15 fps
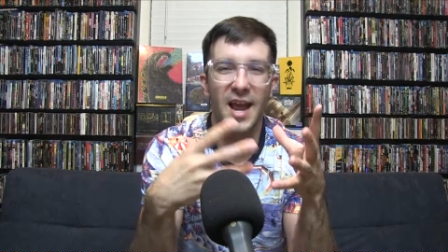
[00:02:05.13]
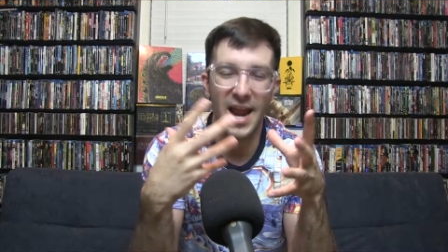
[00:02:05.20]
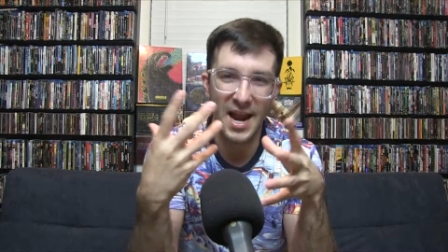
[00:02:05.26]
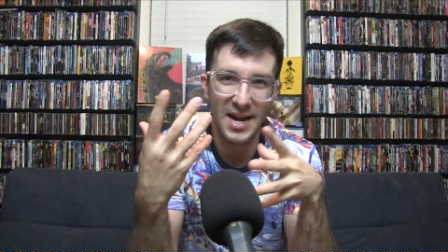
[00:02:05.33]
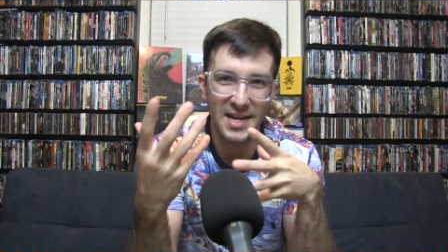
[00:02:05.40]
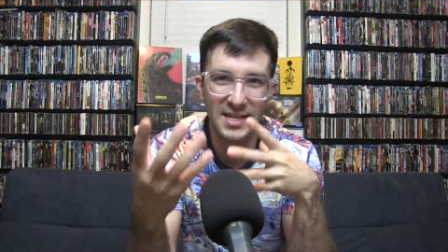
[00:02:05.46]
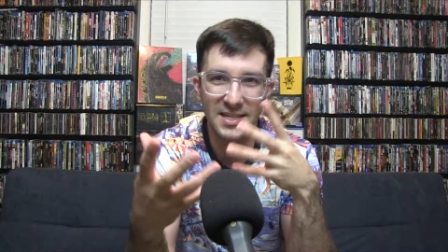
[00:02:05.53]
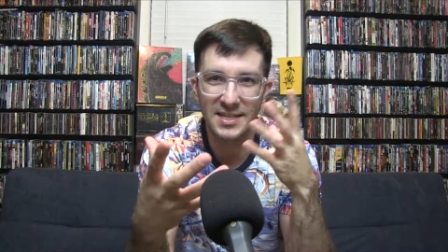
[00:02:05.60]

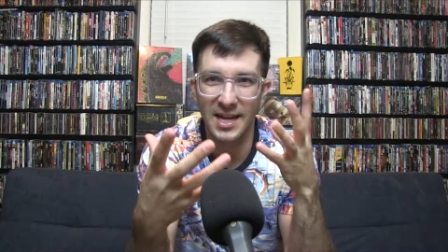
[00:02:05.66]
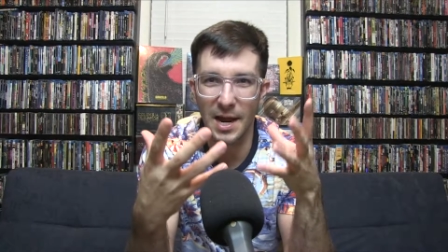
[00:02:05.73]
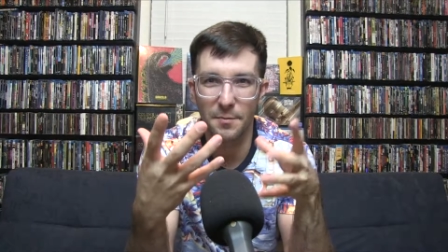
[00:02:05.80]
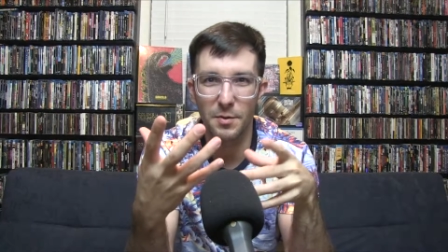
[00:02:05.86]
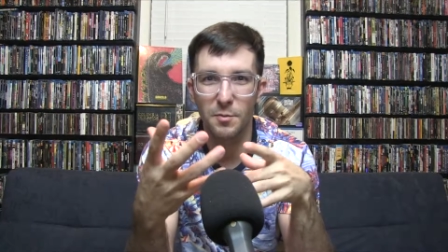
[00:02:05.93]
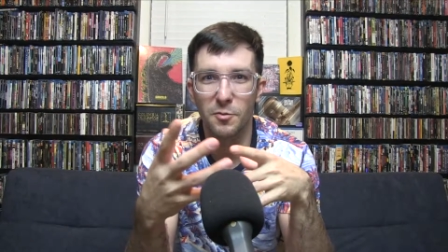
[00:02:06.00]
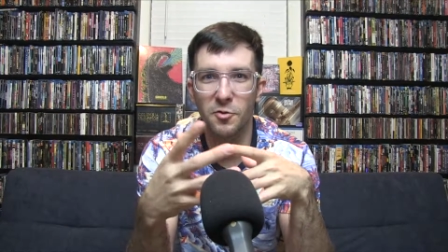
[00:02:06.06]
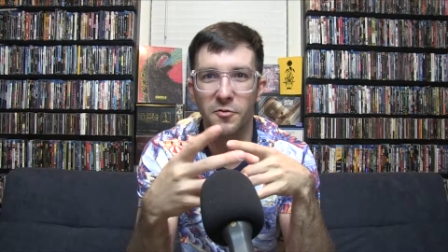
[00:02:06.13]
80s type
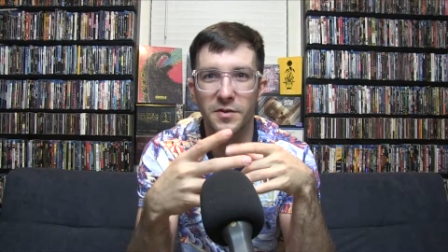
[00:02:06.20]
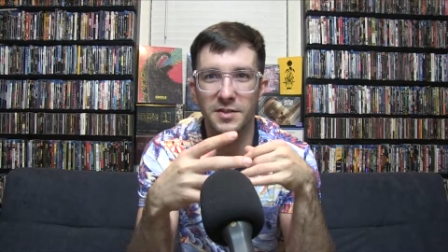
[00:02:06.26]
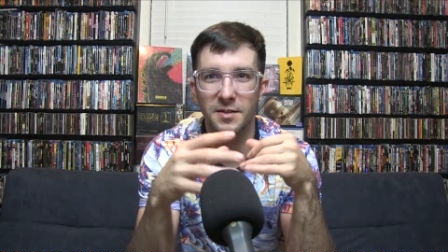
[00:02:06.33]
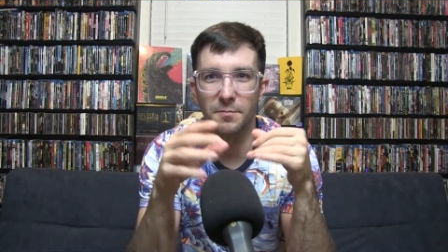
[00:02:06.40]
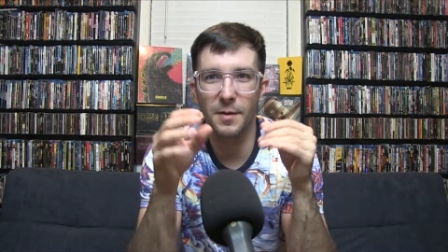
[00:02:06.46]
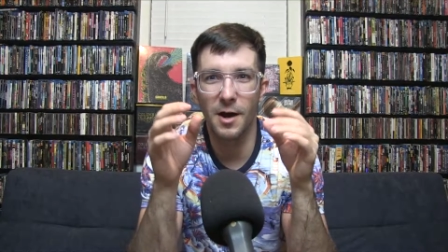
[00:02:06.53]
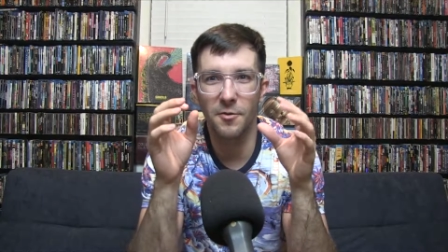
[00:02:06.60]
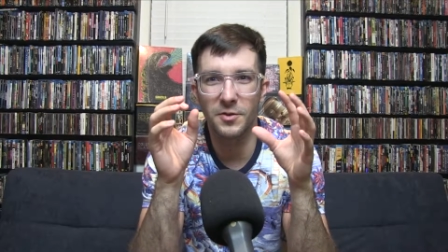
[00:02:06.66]
of movies
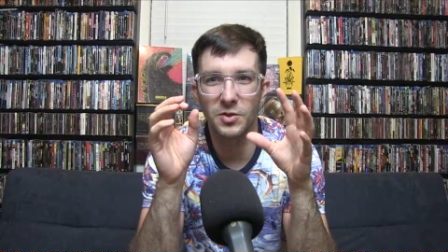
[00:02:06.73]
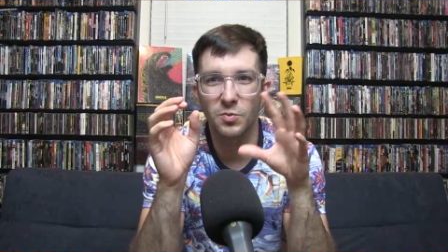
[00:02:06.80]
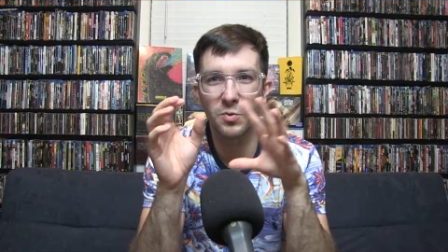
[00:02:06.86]
about these